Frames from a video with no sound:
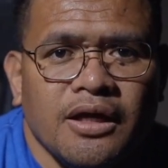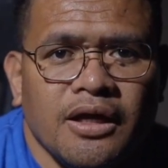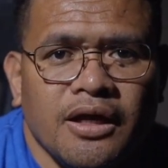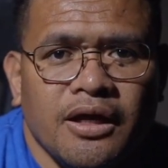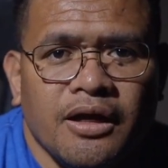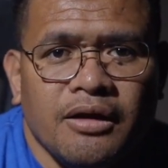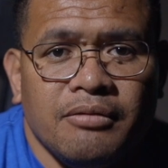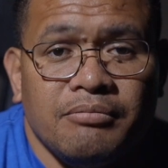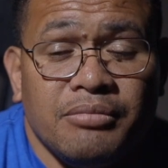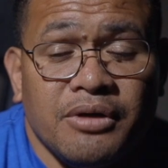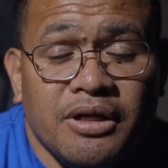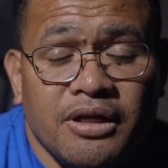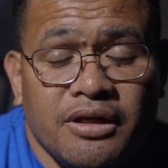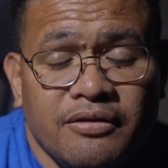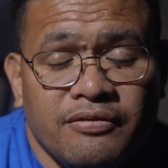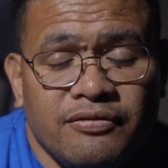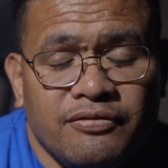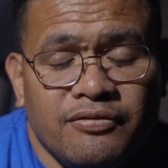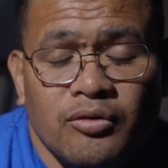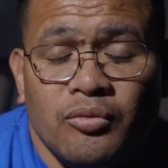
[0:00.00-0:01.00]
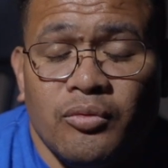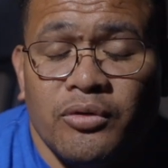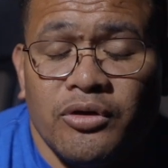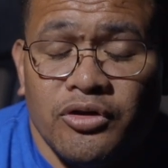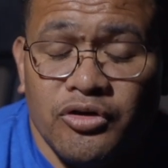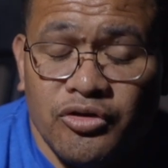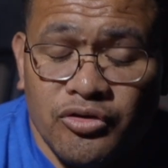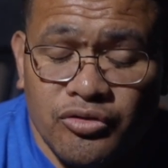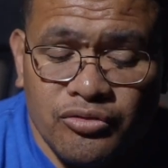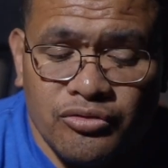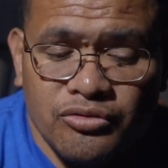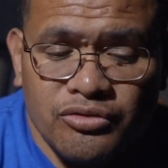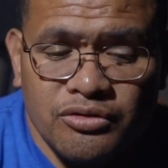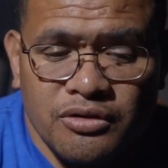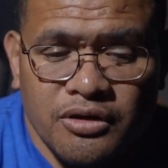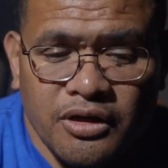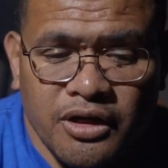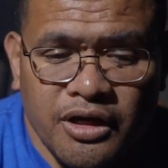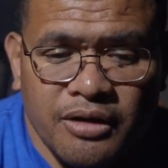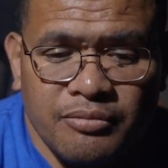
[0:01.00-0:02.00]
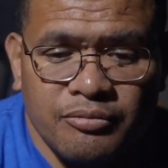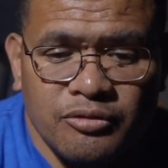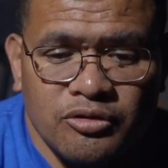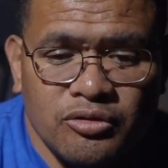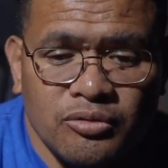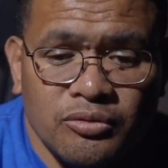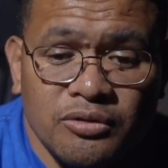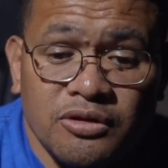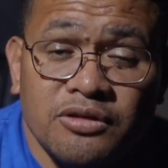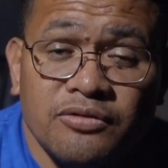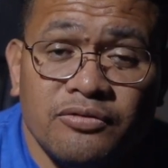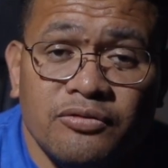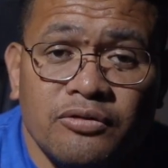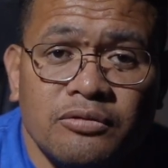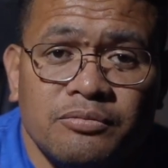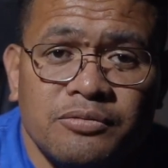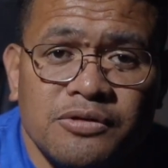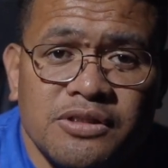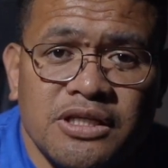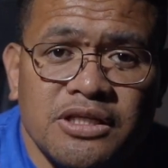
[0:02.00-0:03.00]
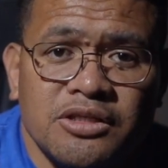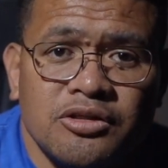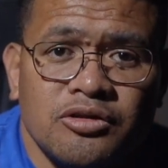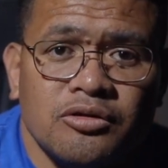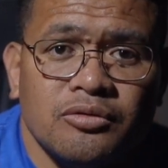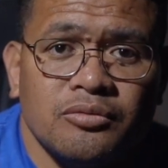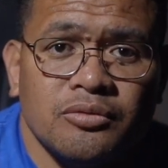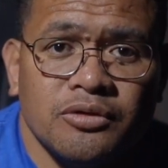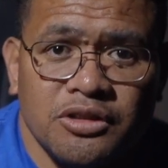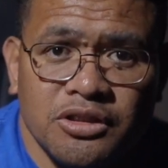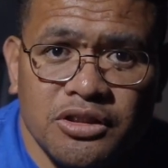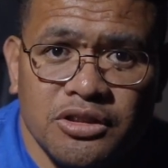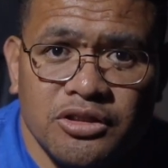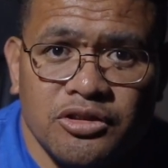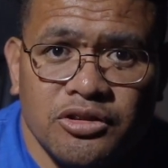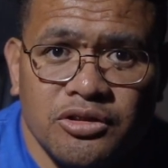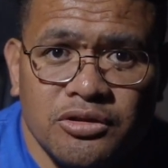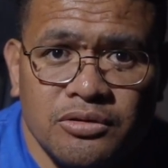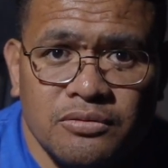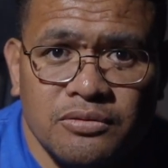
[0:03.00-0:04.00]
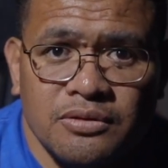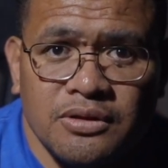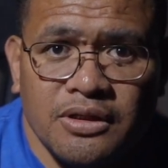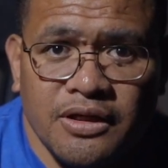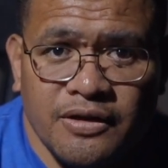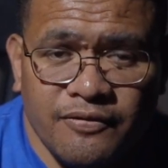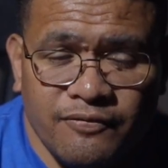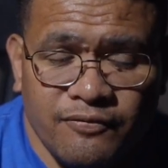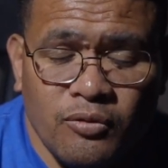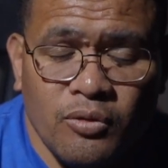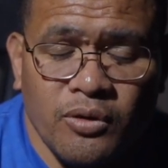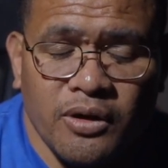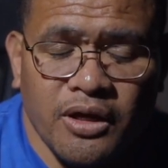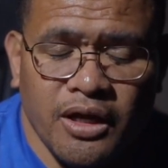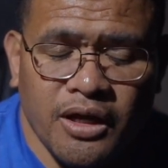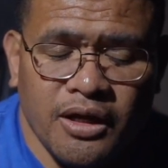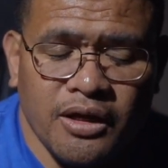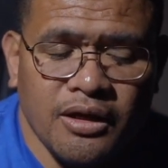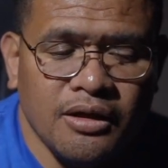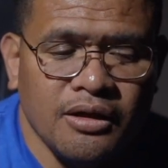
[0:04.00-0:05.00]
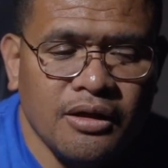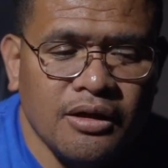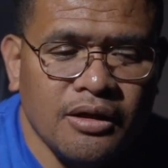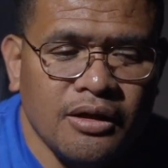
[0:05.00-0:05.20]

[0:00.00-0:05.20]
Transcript: Uh, but if you want to use the camera to its full potential, which is shoot in 4K,